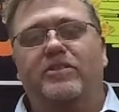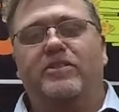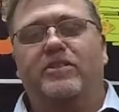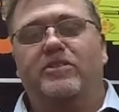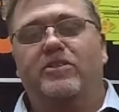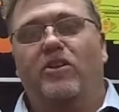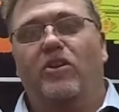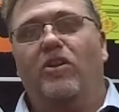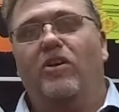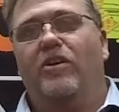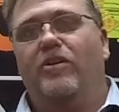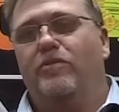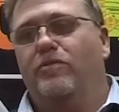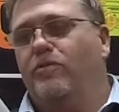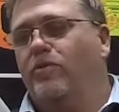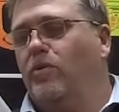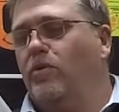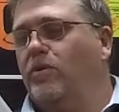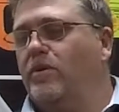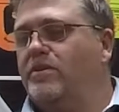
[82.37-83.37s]
There's a lot of
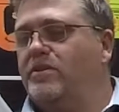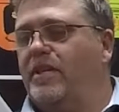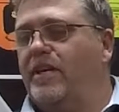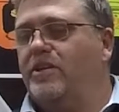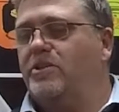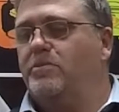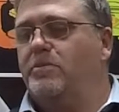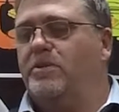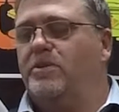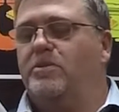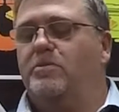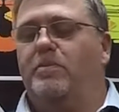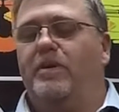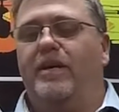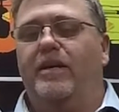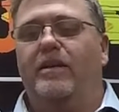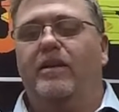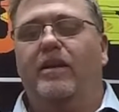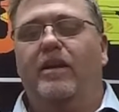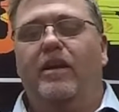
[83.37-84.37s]
fork attachments,
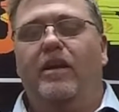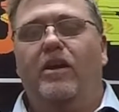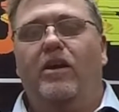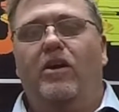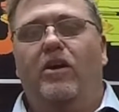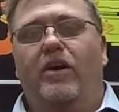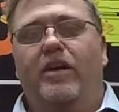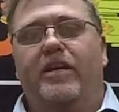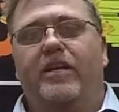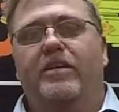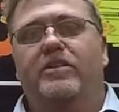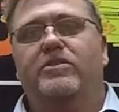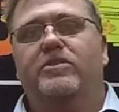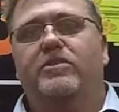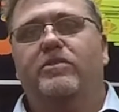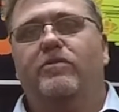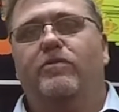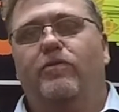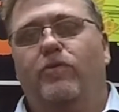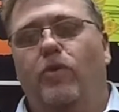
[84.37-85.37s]
but I
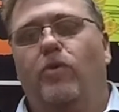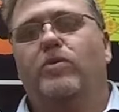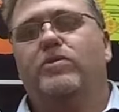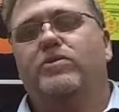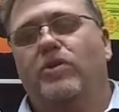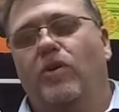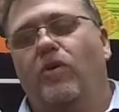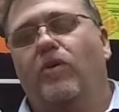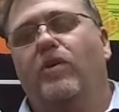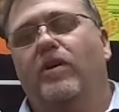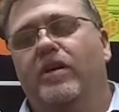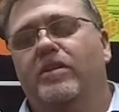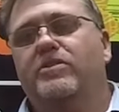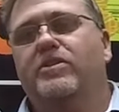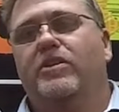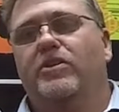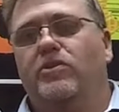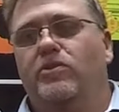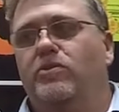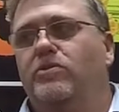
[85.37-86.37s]
guess fork tines
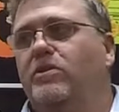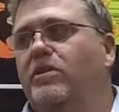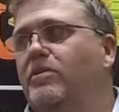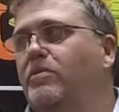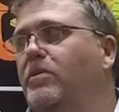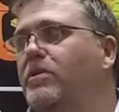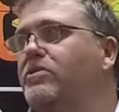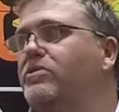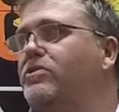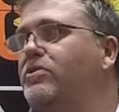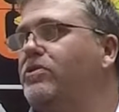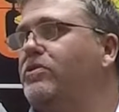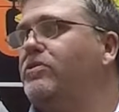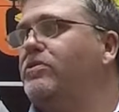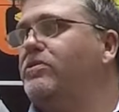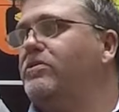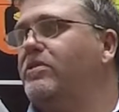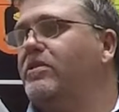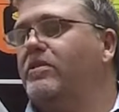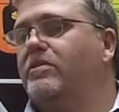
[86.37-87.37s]
are usually what's
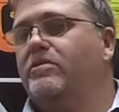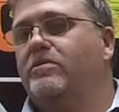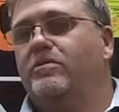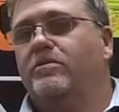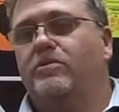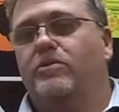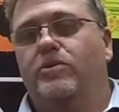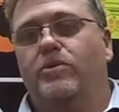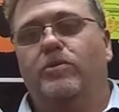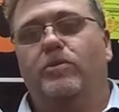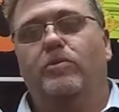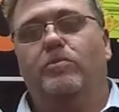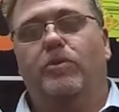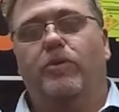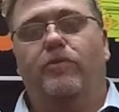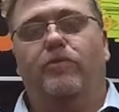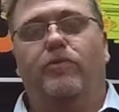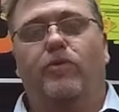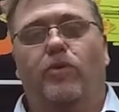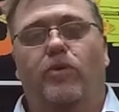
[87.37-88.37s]
used to put
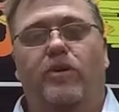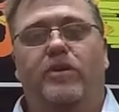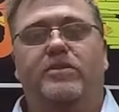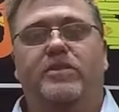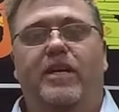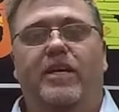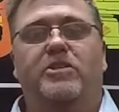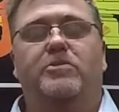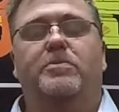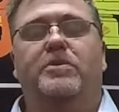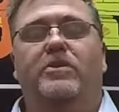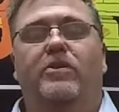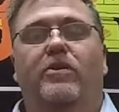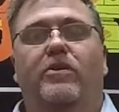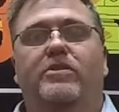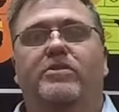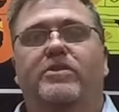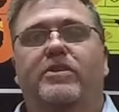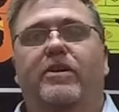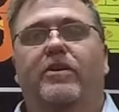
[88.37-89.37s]
a fork attachment
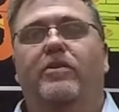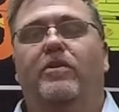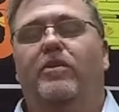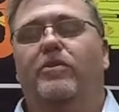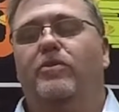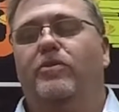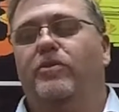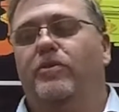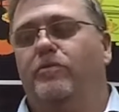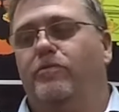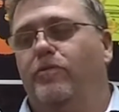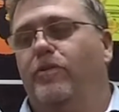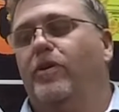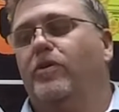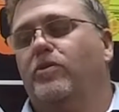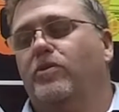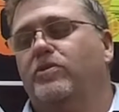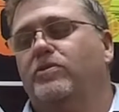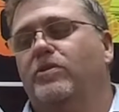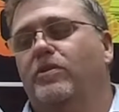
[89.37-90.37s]
on, so I thought I'd
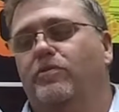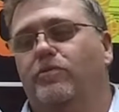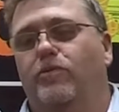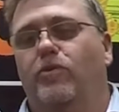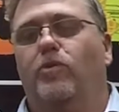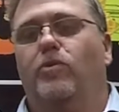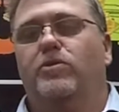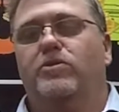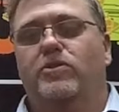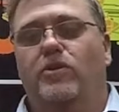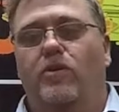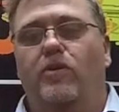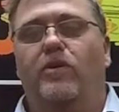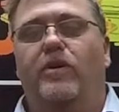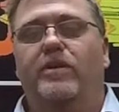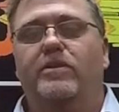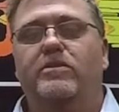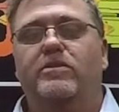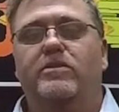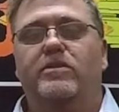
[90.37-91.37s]
focus on fork
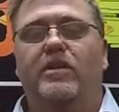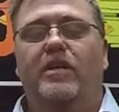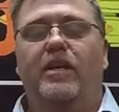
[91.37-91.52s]
tines.